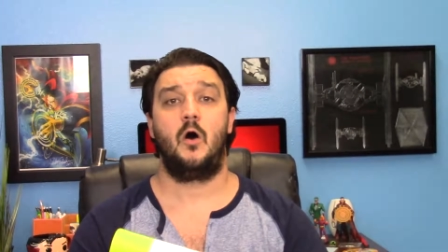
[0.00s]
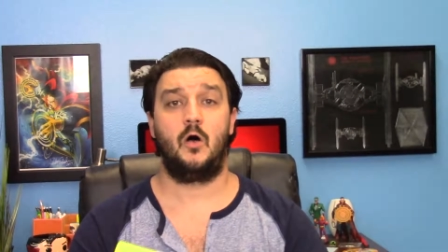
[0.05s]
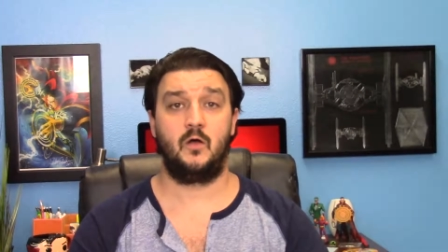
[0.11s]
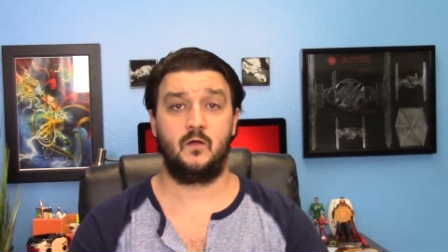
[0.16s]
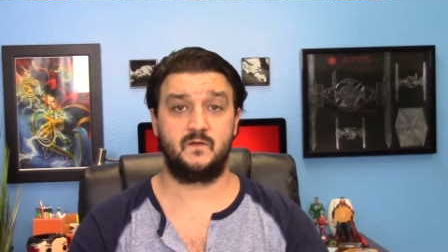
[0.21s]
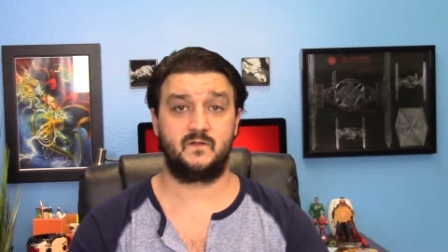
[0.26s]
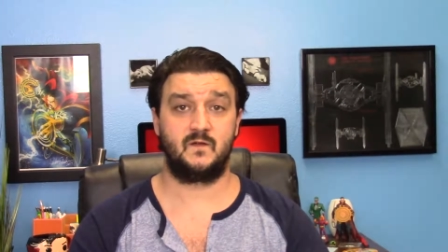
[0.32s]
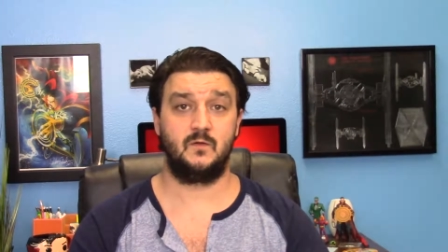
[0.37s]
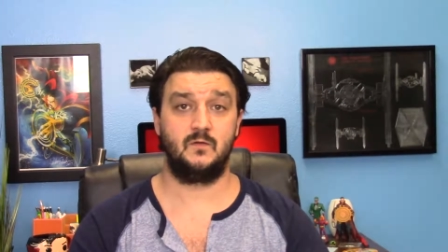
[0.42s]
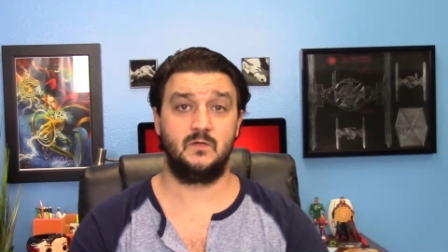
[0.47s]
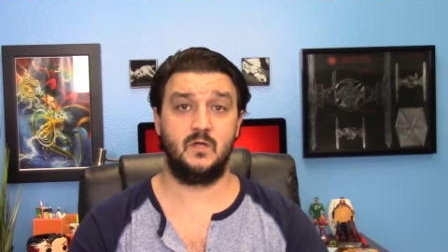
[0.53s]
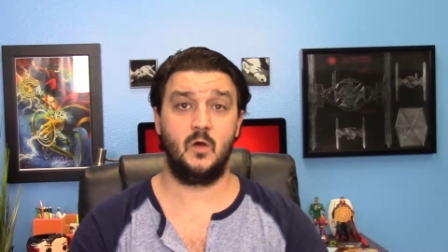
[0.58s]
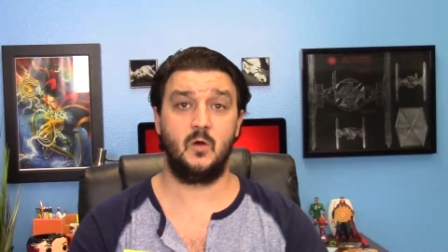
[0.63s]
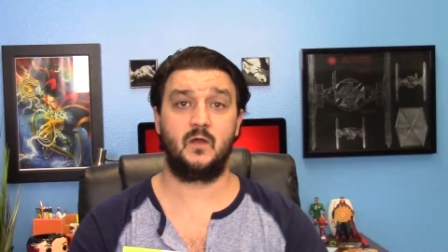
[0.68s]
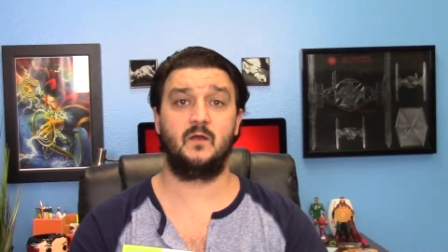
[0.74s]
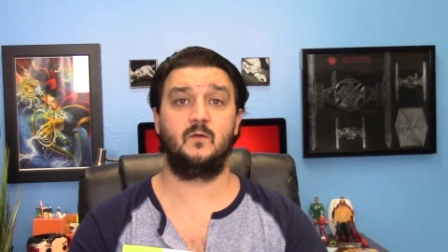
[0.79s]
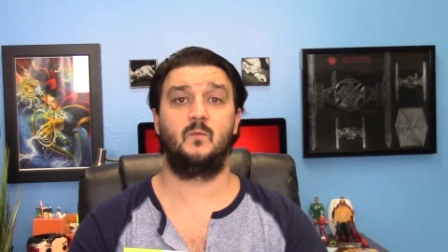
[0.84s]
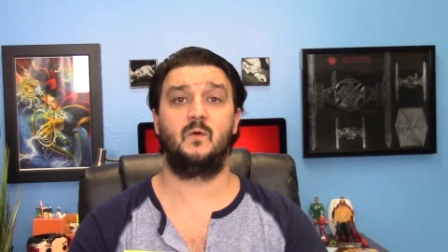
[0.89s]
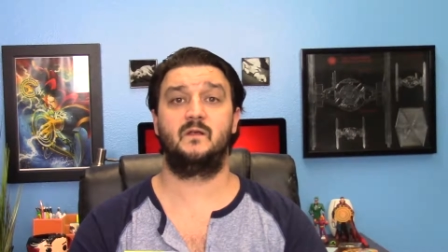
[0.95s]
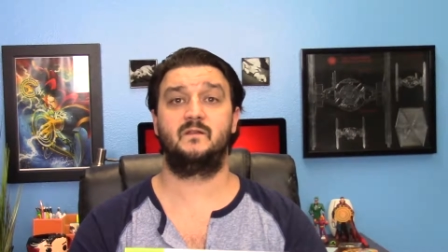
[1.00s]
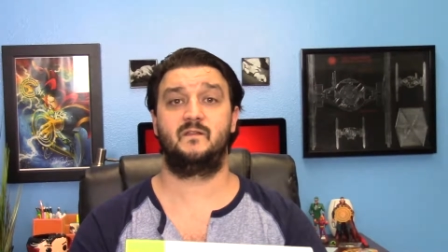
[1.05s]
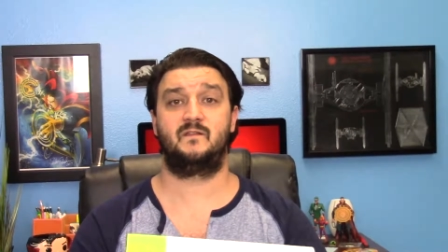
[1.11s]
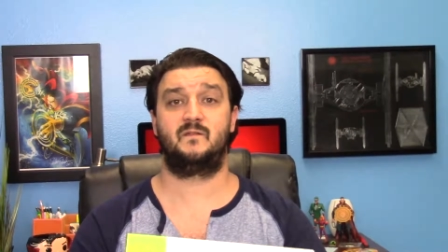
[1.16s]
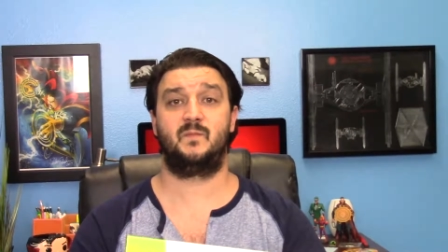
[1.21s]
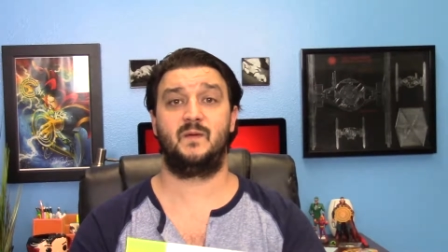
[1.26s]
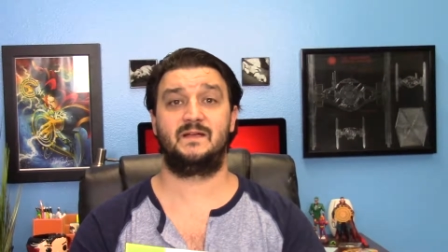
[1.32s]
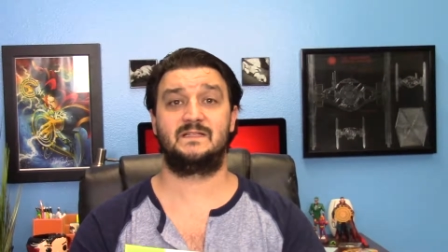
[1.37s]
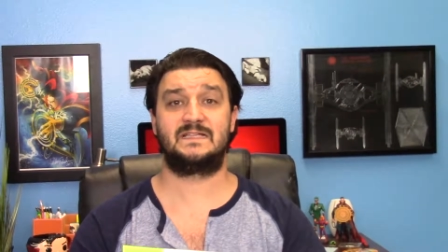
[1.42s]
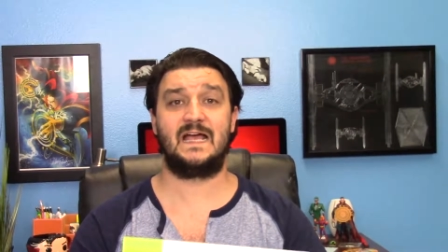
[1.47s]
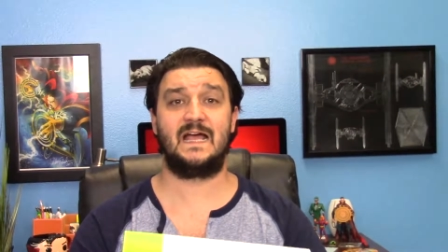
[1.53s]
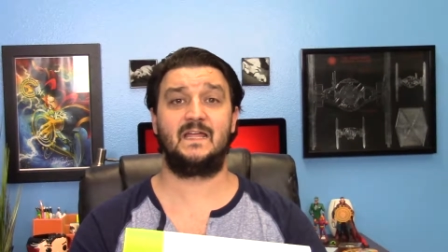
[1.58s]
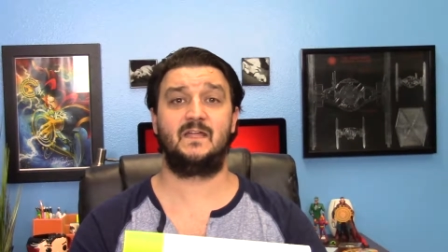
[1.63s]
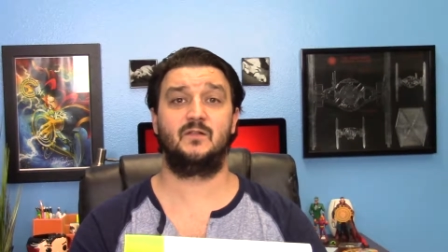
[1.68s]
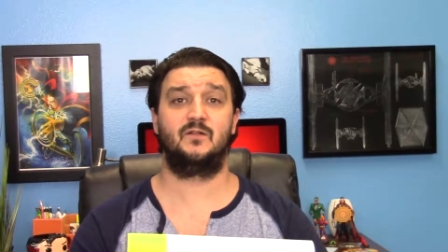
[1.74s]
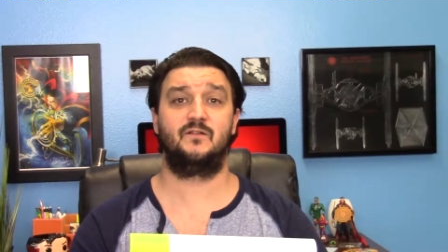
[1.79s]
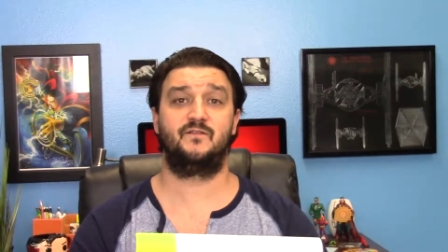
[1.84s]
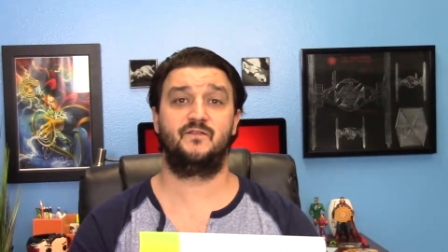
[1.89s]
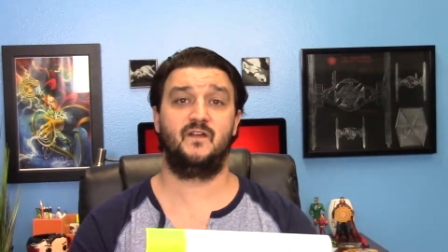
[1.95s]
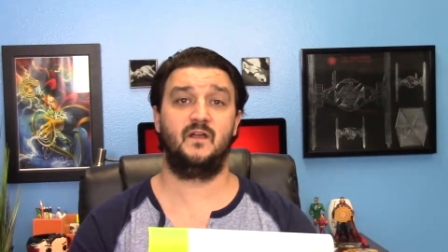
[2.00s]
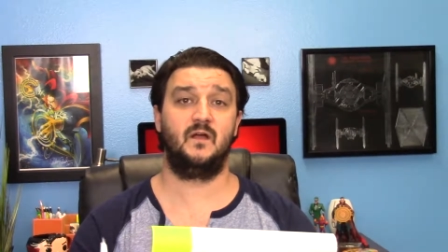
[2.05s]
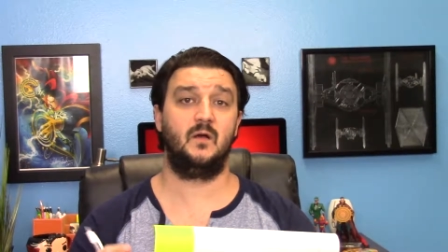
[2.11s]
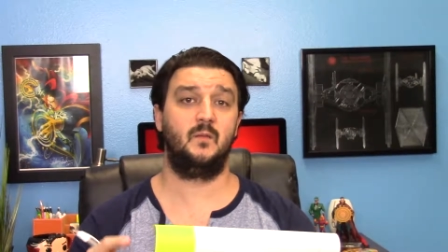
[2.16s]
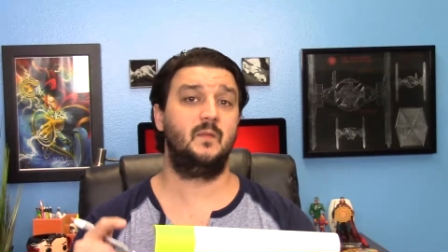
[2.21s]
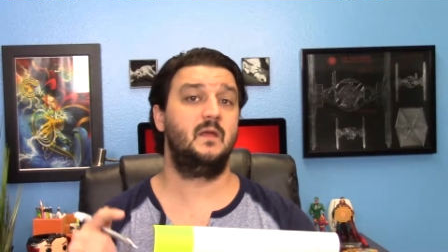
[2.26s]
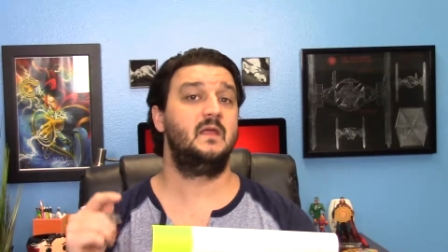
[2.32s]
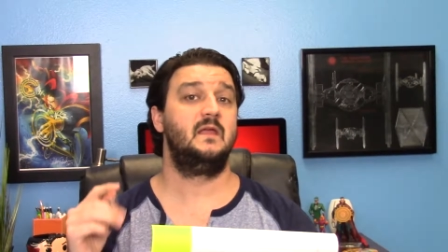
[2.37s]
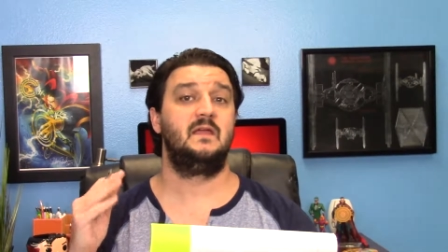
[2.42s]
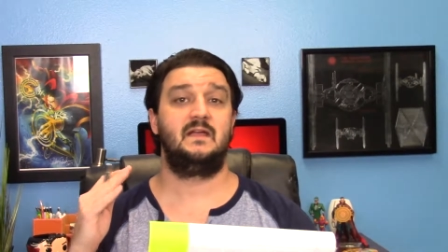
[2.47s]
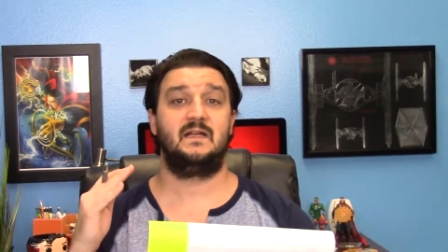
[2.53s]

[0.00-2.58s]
Also, Logan was a spectacular film.